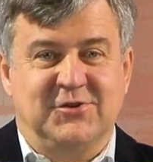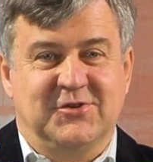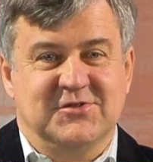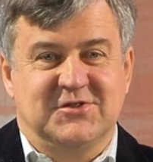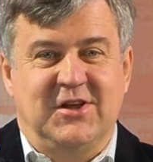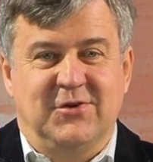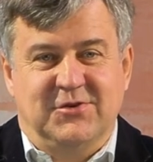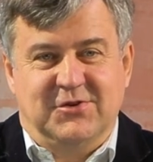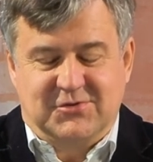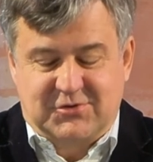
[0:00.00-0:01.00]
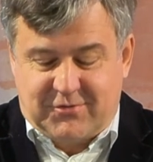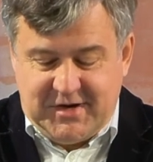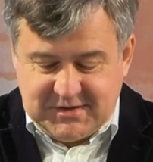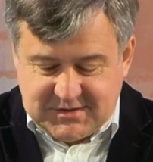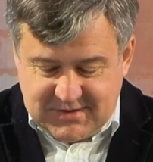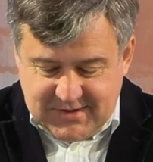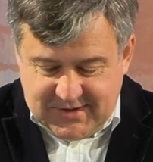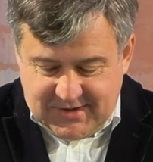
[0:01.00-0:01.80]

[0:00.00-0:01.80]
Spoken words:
you can see on your screens,